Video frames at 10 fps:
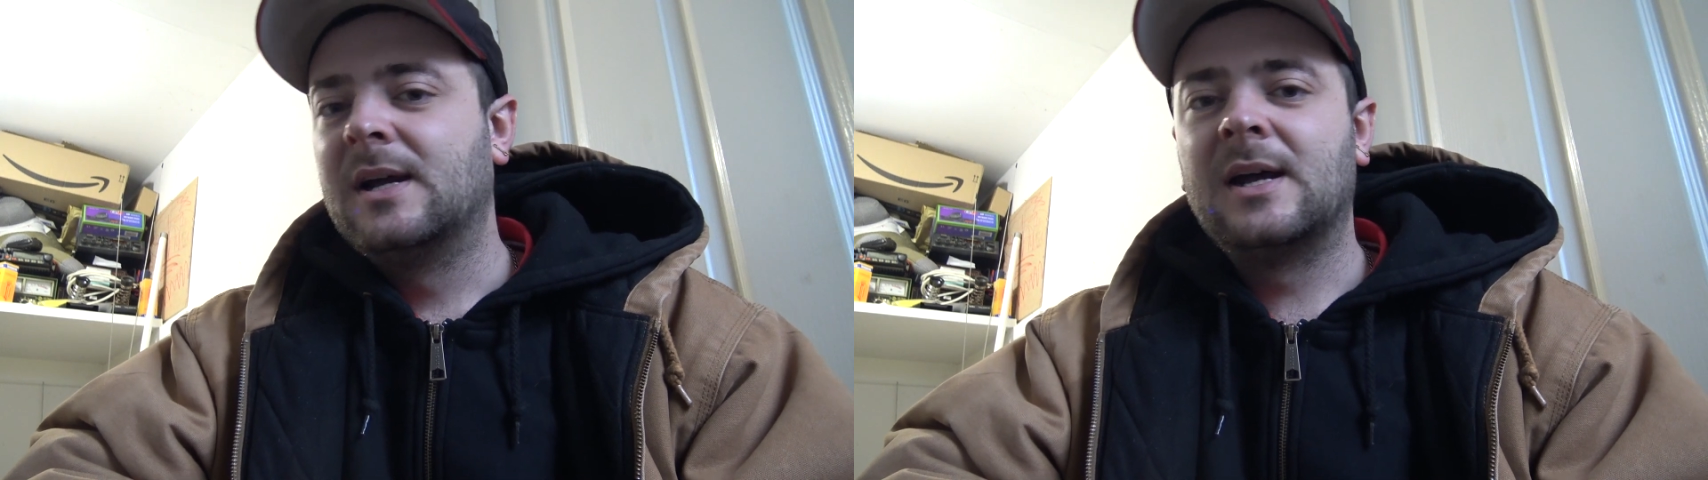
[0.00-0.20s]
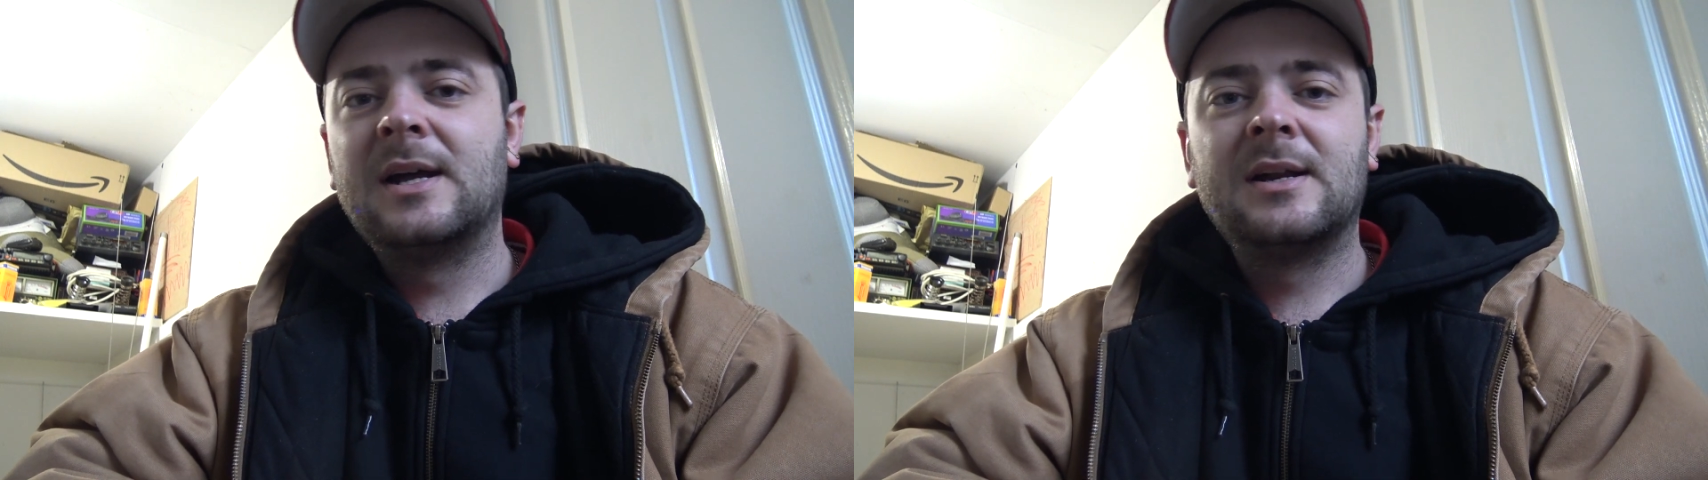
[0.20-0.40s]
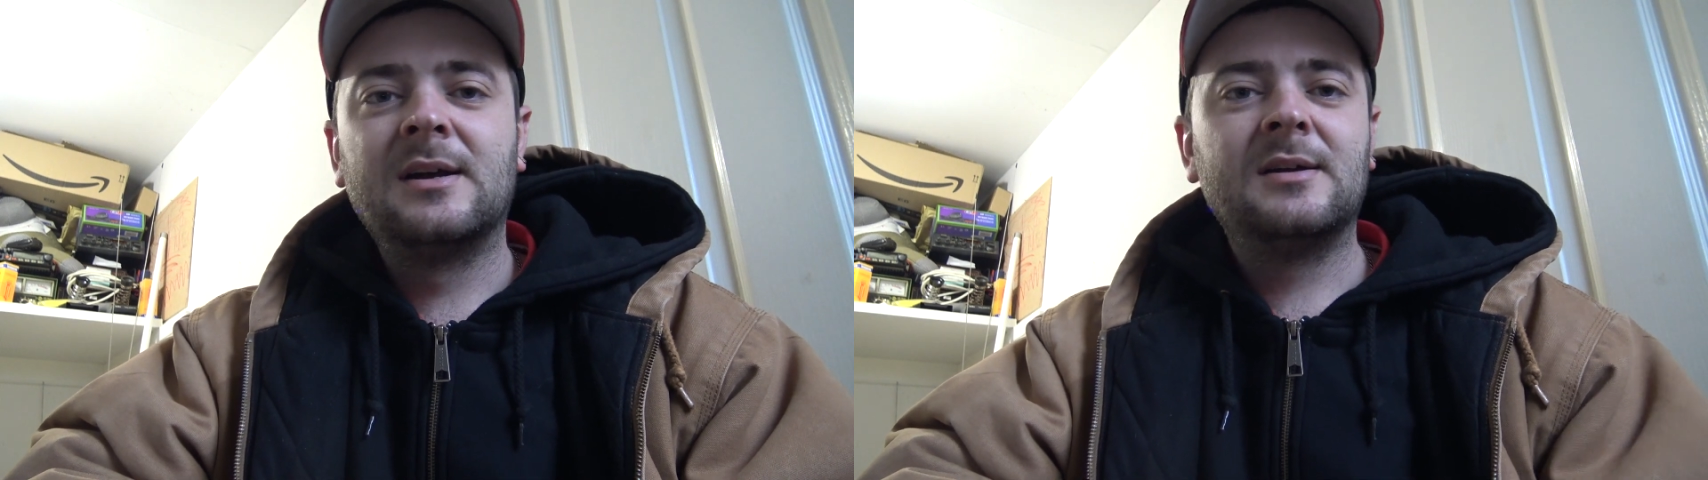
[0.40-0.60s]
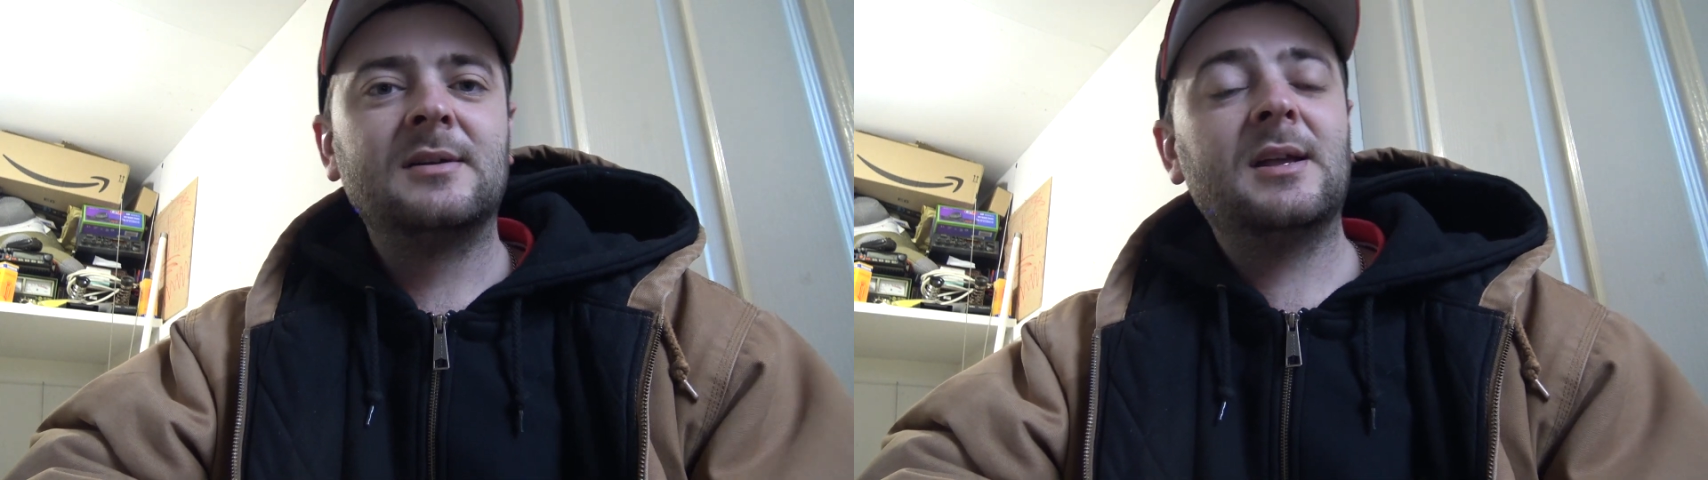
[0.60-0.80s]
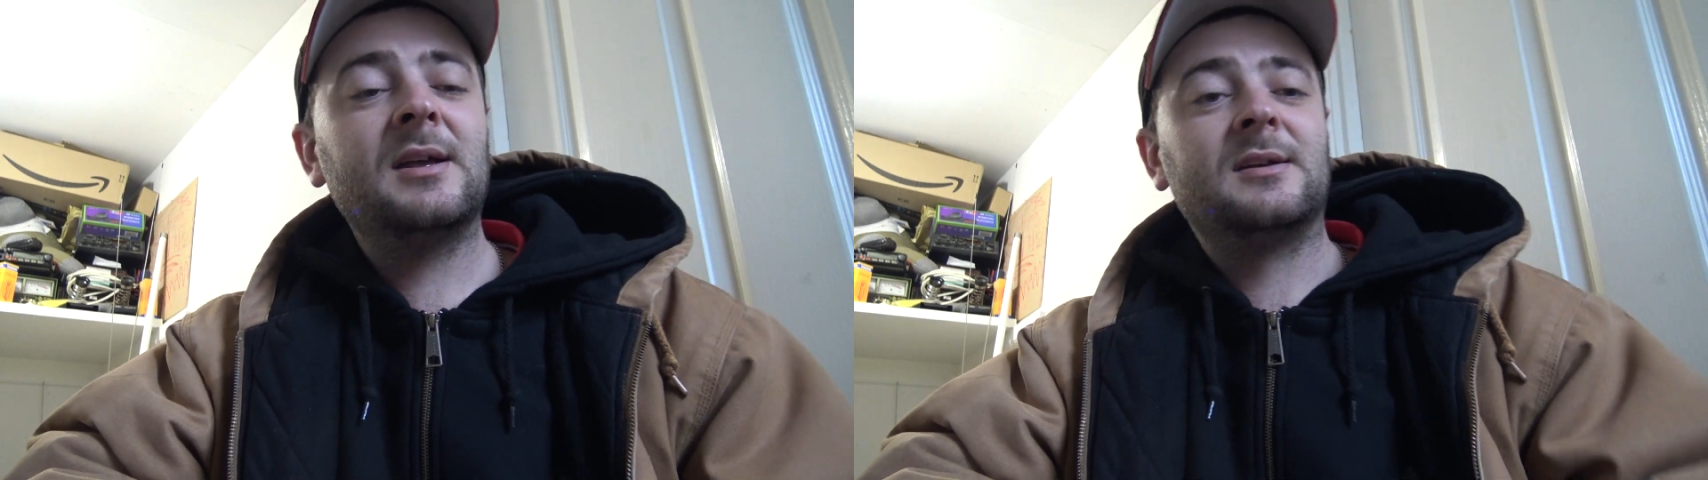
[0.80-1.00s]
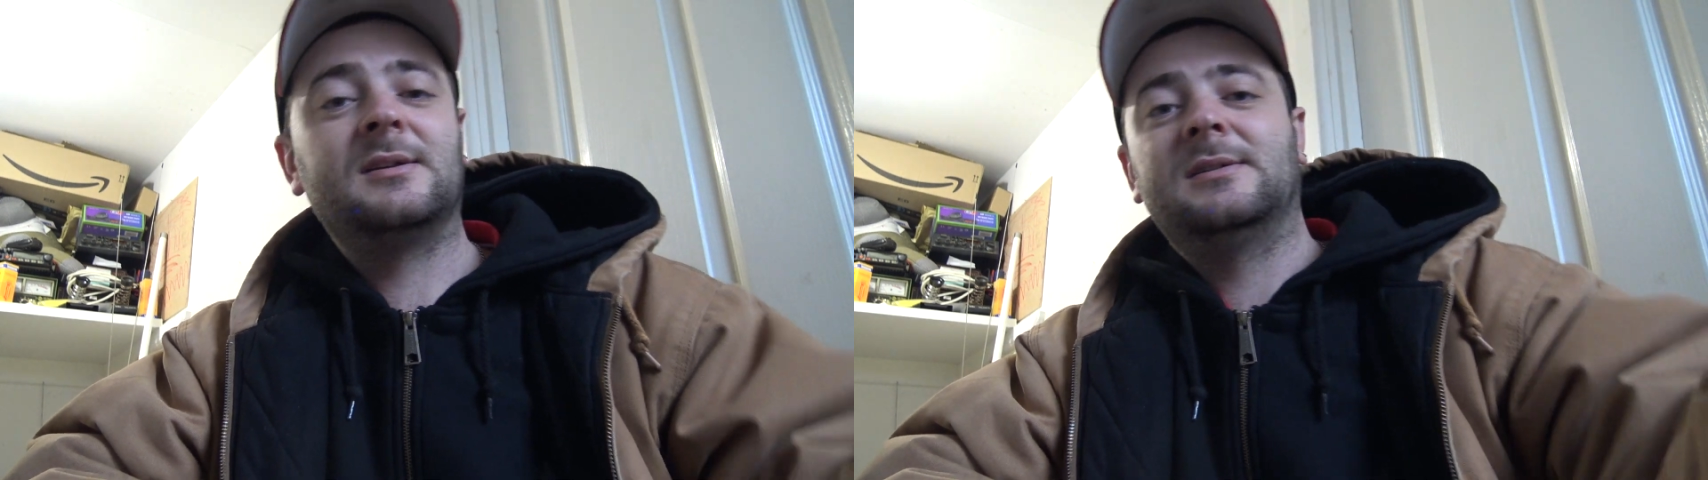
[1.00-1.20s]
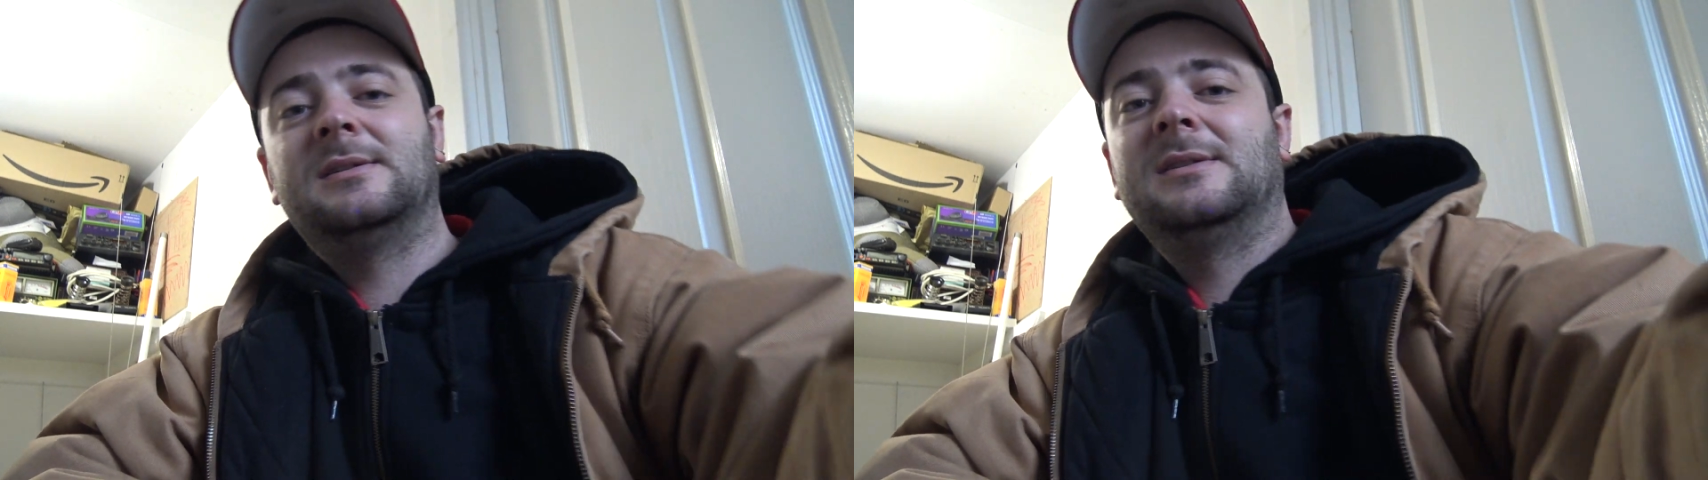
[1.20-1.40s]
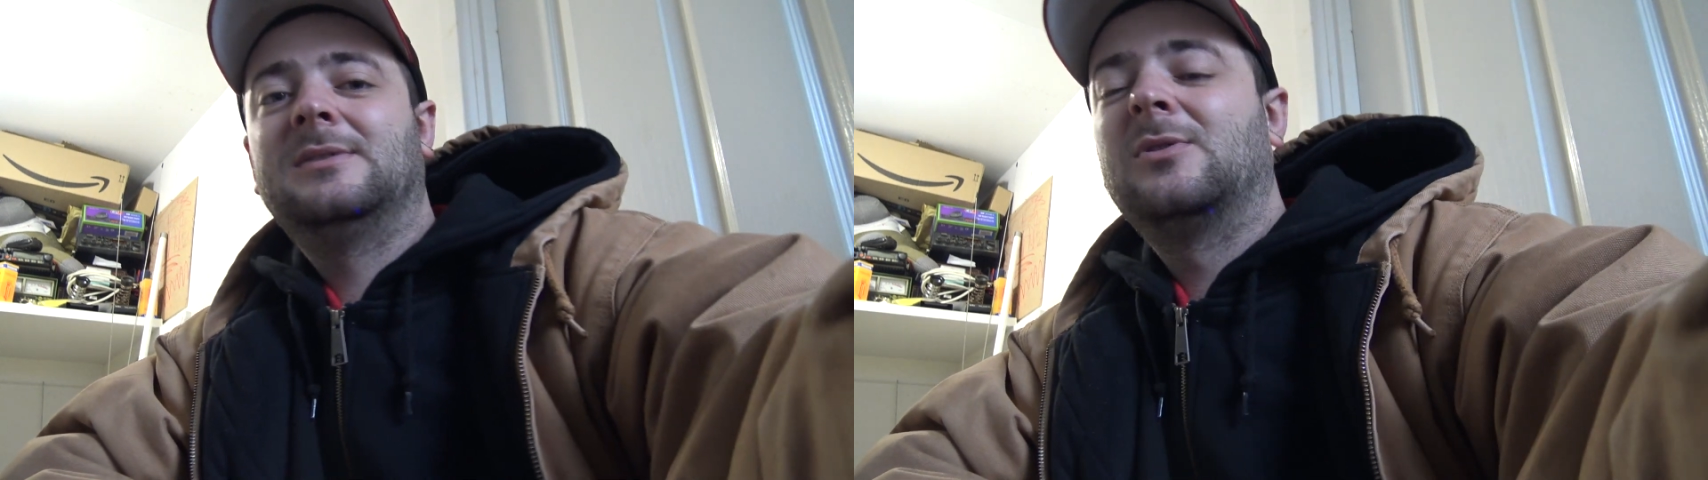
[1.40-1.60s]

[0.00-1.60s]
and yeah, it's